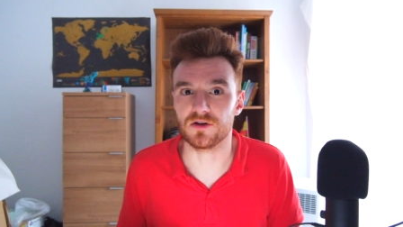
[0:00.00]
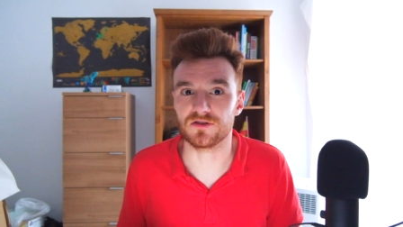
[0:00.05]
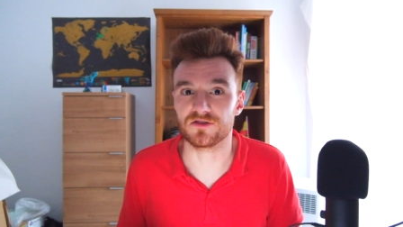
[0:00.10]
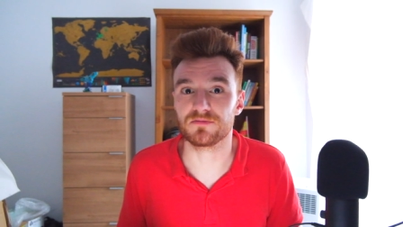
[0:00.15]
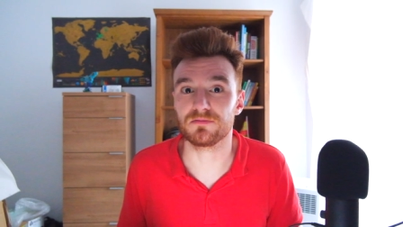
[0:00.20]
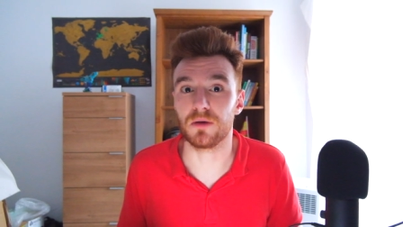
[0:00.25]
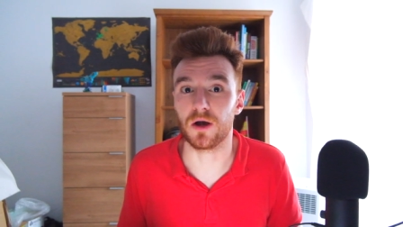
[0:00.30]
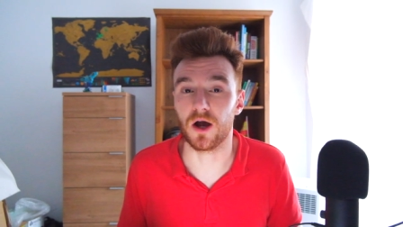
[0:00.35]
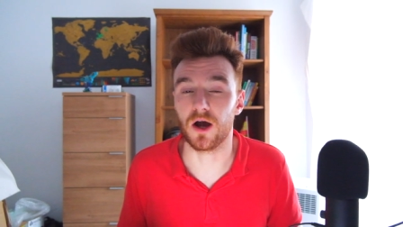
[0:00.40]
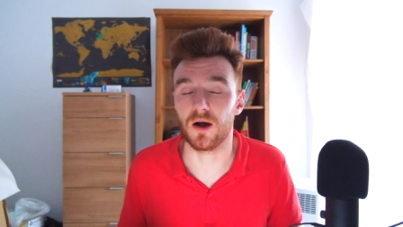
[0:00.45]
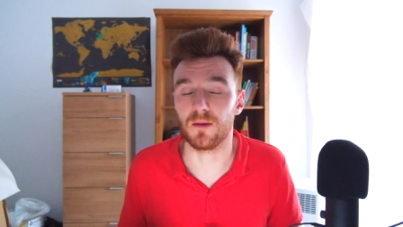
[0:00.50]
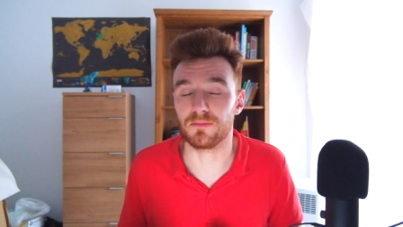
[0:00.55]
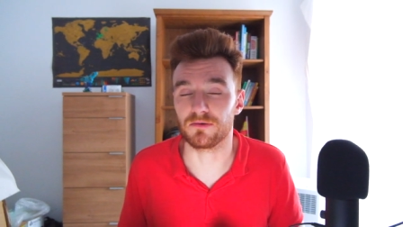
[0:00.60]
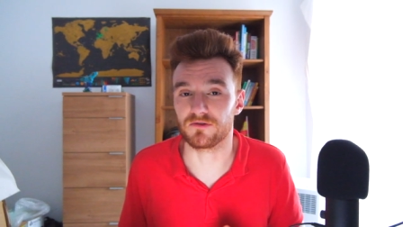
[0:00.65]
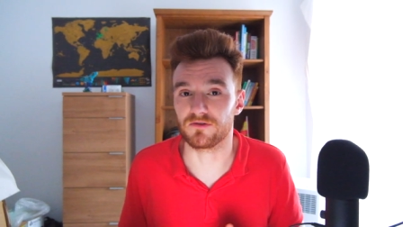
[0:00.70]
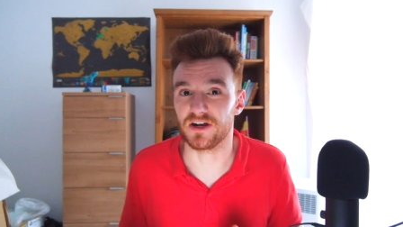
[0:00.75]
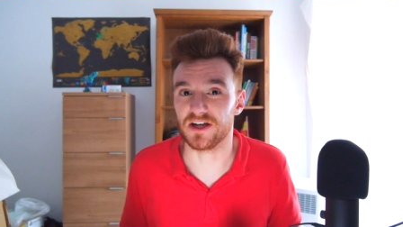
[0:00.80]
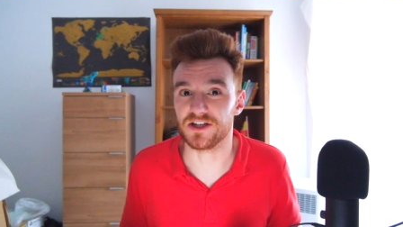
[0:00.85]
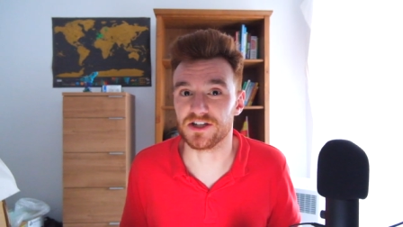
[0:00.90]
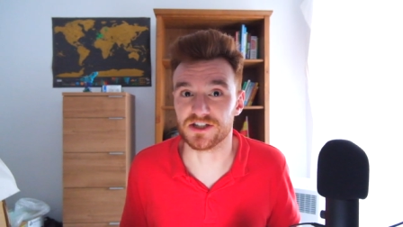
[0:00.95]
euros per
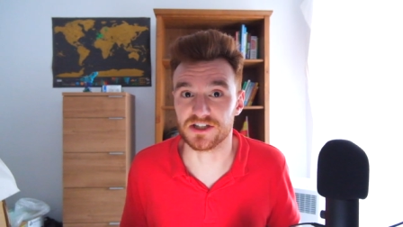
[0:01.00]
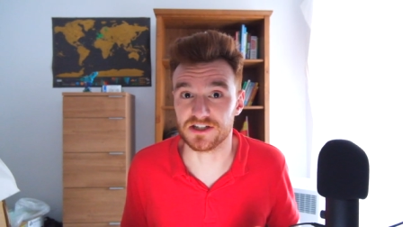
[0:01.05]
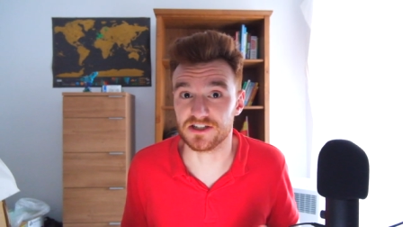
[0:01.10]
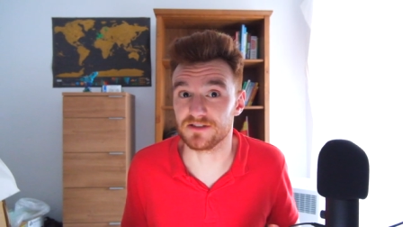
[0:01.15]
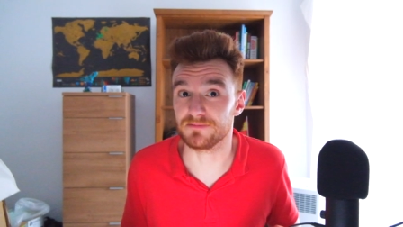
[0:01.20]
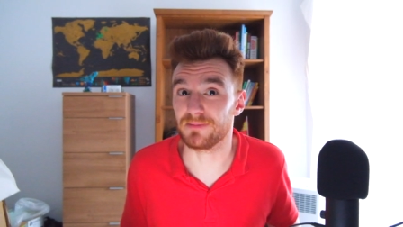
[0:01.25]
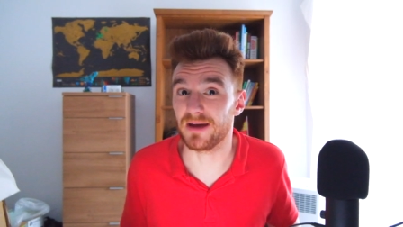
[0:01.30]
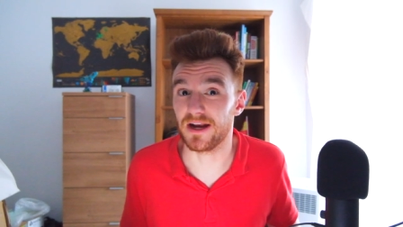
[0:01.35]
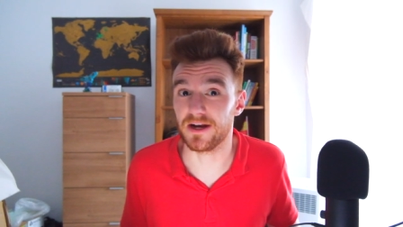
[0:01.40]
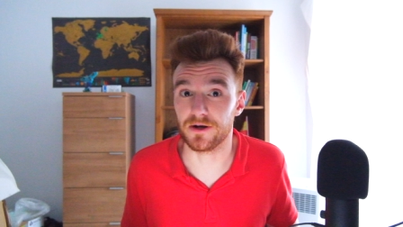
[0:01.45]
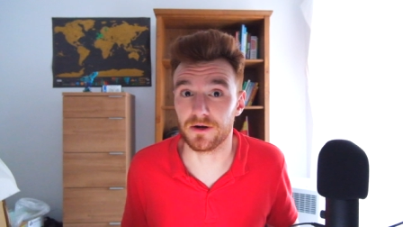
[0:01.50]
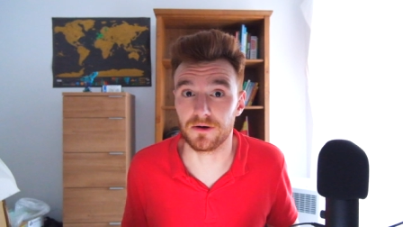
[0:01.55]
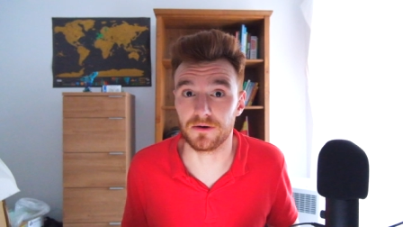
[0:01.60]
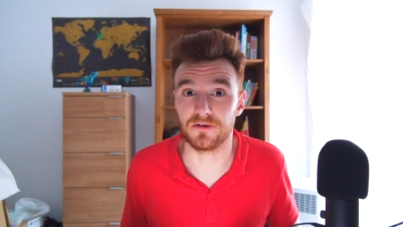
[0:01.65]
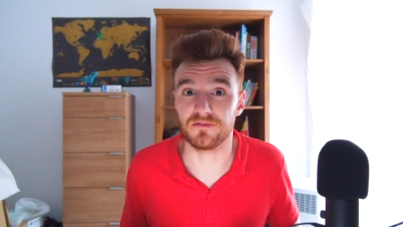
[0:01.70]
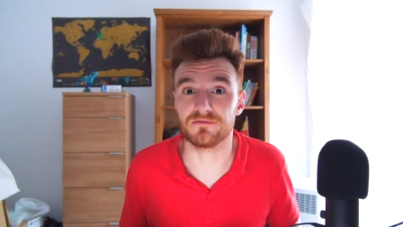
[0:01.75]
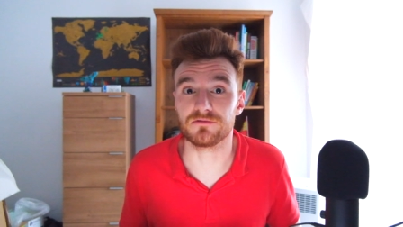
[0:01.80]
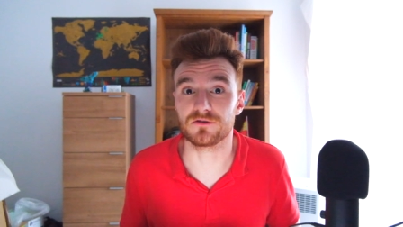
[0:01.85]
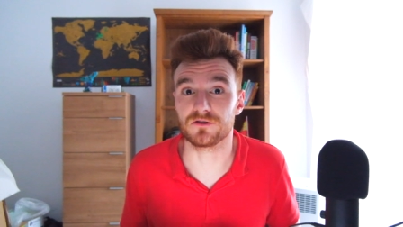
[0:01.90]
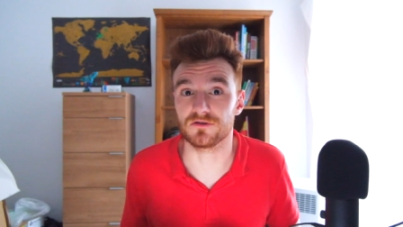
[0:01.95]
operation,
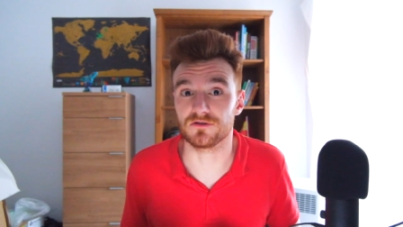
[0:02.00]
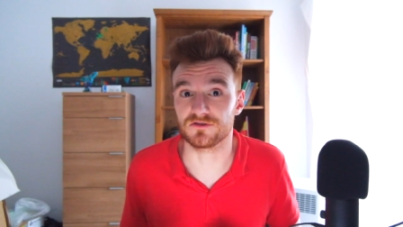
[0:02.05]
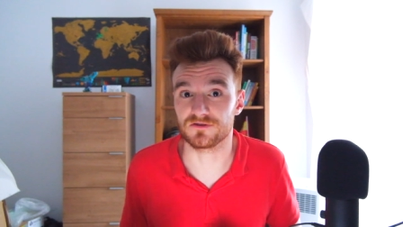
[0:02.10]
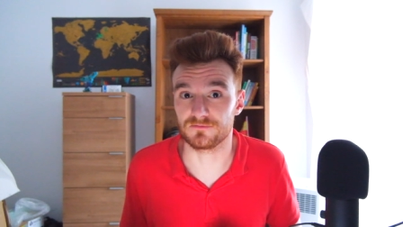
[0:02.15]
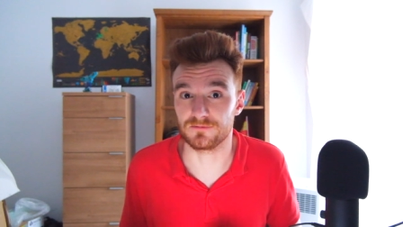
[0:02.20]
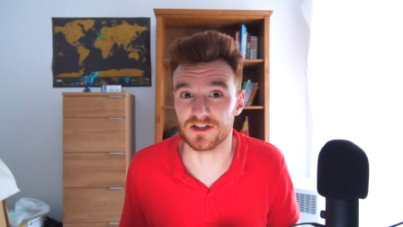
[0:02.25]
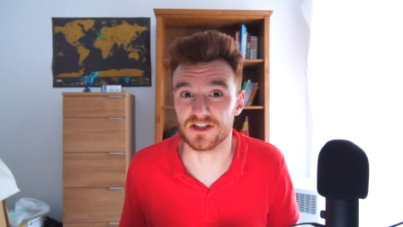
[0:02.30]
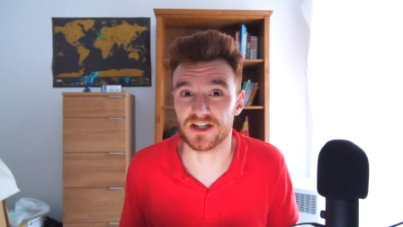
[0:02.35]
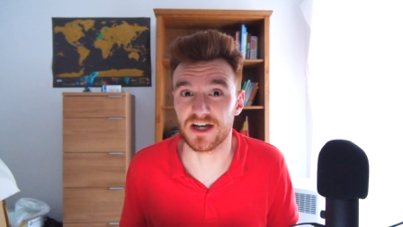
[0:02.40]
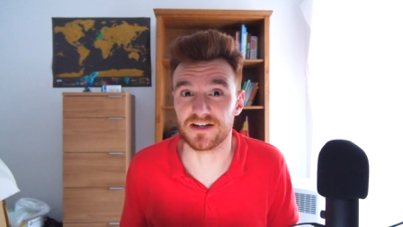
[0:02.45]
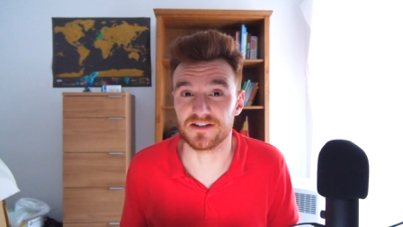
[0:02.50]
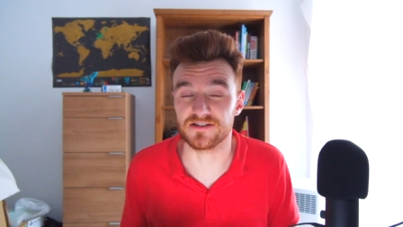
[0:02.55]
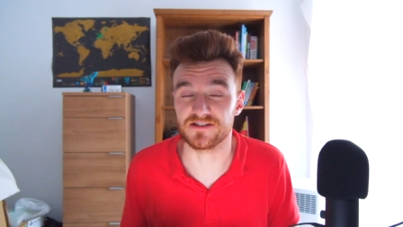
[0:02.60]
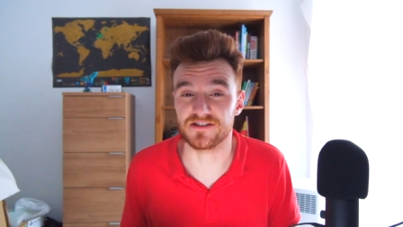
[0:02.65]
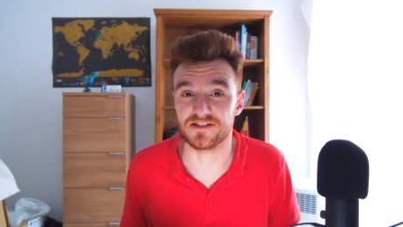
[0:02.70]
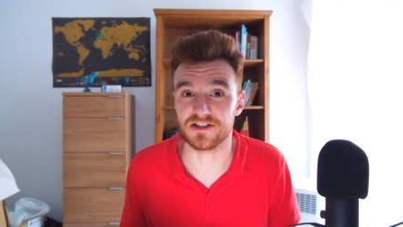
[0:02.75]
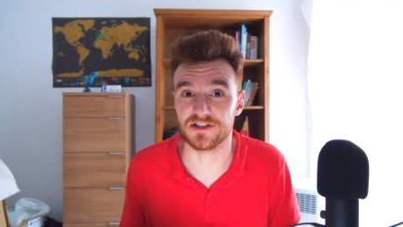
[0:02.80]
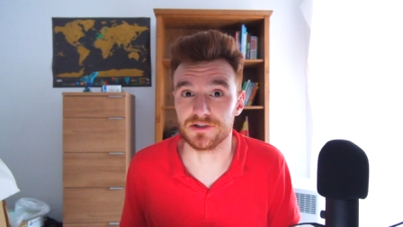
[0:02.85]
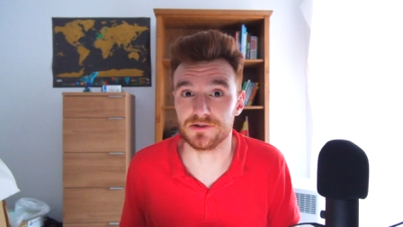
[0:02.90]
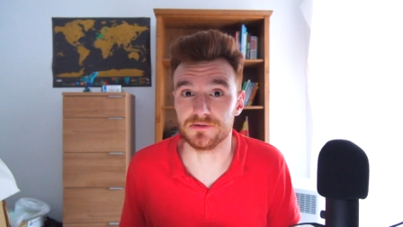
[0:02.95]
depending on, of course, which
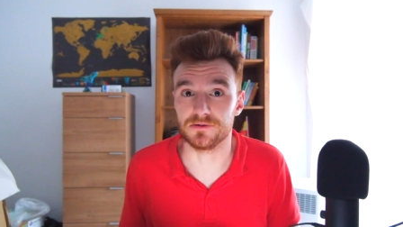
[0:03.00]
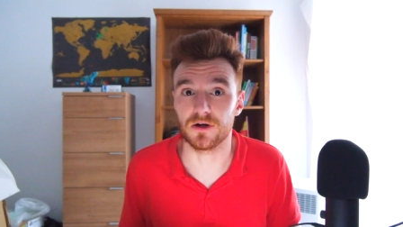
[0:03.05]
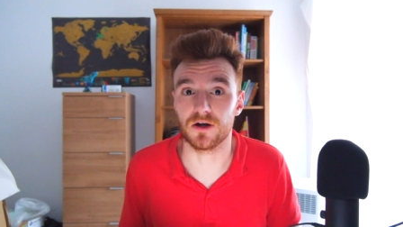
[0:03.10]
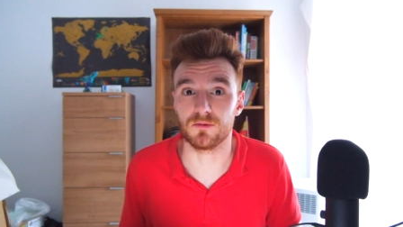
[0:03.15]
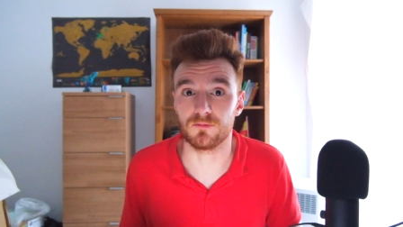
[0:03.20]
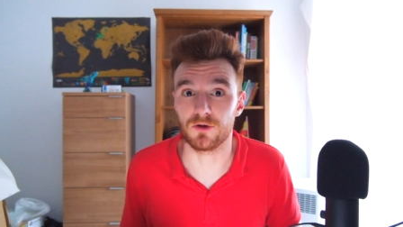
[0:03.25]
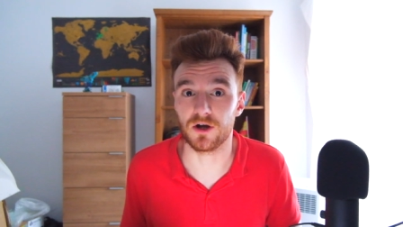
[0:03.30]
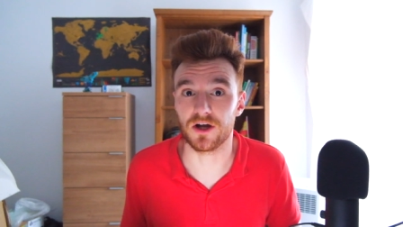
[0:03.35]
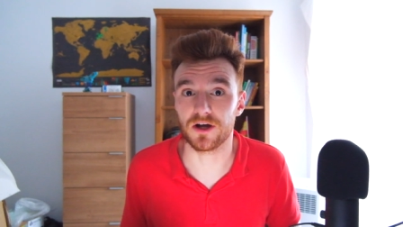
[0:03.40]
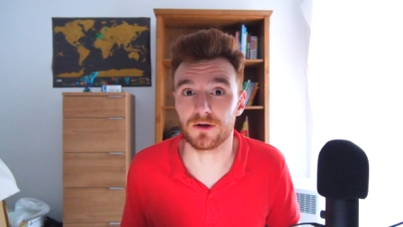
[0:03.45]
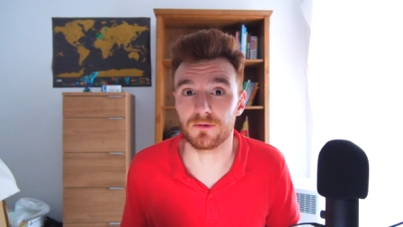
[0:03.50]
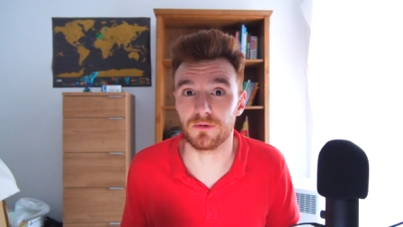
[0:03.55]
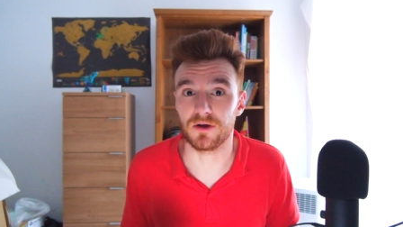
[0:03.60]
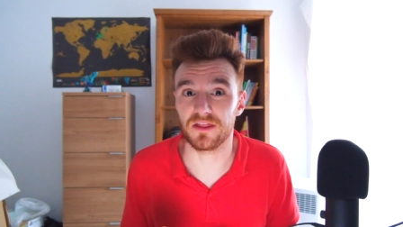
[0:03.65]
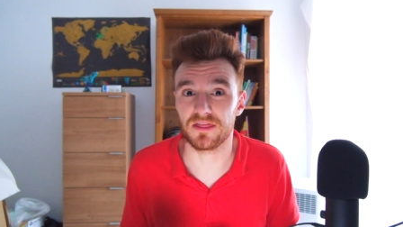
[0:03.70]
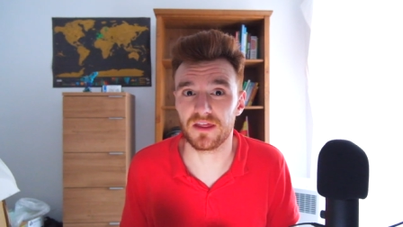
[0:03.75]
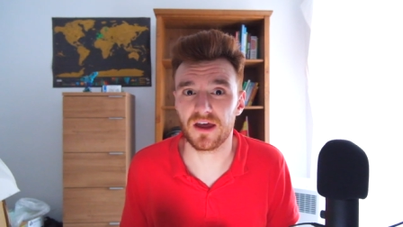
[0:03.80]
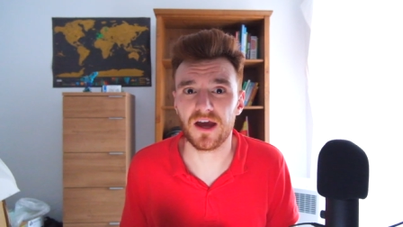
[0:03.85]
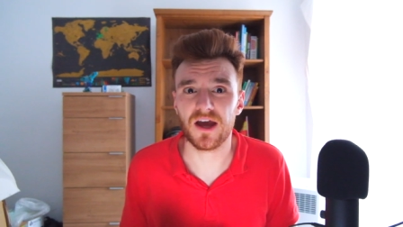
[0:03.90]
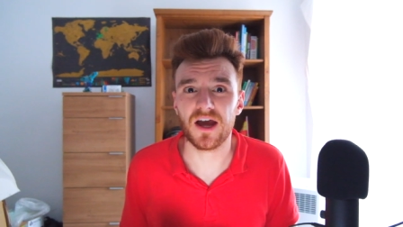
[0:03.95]
entity you
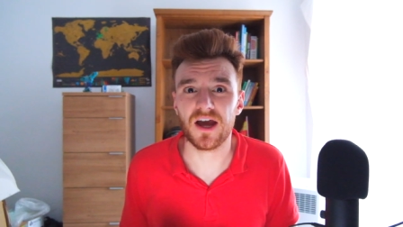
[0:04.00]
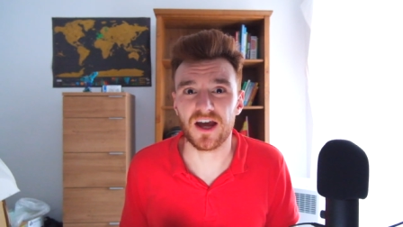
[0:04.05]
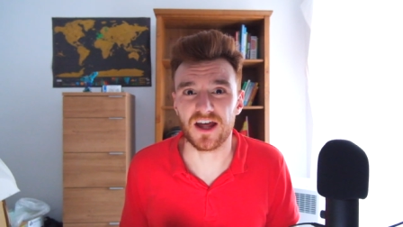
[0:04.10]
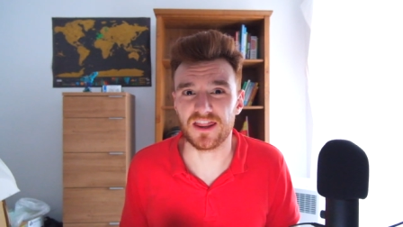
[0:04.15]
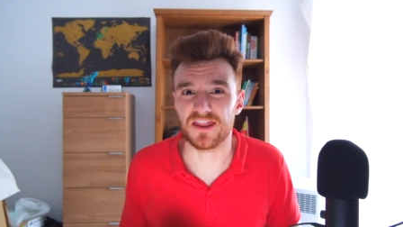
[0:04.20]
work with.